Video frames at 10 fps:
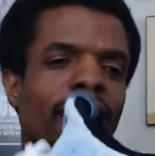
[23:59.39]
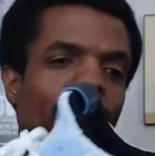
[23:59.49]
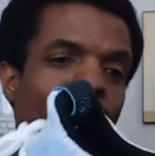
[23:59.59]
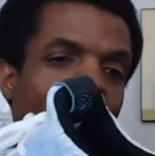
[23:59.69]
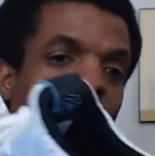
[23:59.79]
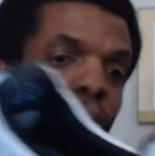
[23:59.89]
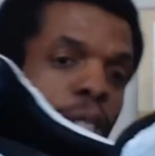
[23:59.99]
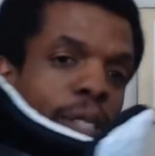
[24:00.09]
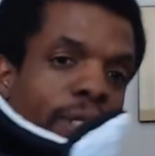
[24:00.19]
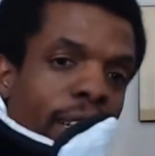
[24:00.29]
I mean, it says
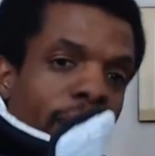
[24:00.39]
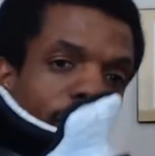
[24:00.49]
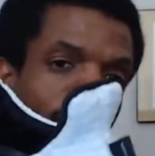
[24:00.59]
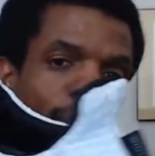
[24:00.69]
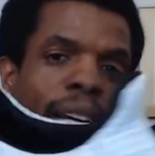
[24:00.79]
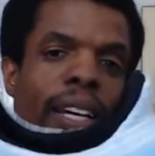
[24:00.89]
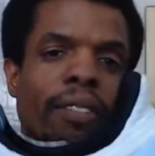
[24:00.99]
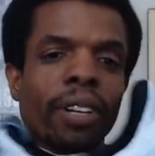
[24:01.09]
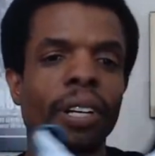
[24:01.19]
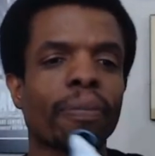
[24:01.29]
winter is here on the back,
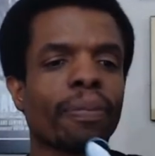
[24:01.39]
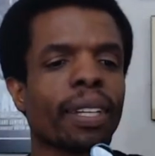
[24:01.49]
right?